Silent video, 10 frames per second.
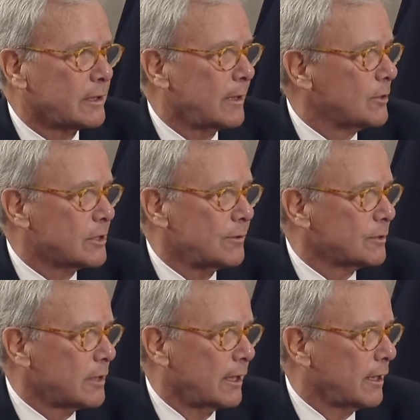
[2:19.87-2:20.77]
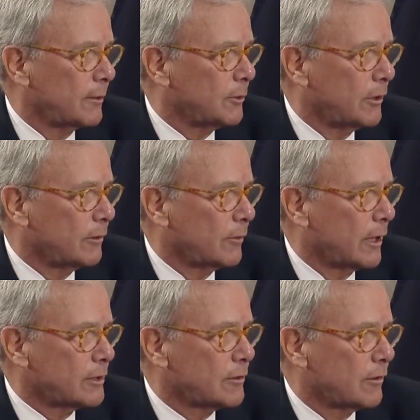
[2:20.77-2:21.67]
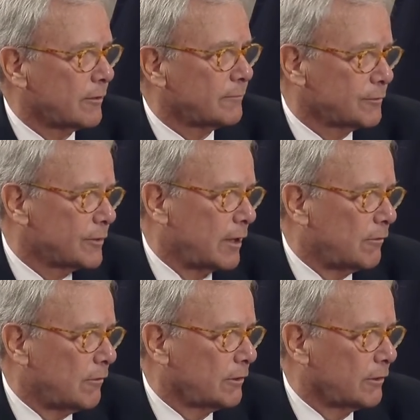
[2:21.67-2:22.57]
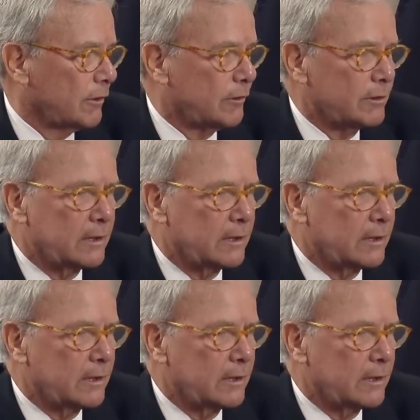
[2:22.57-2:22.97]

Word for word: ABC was not yet a player when I started. It was that long ago.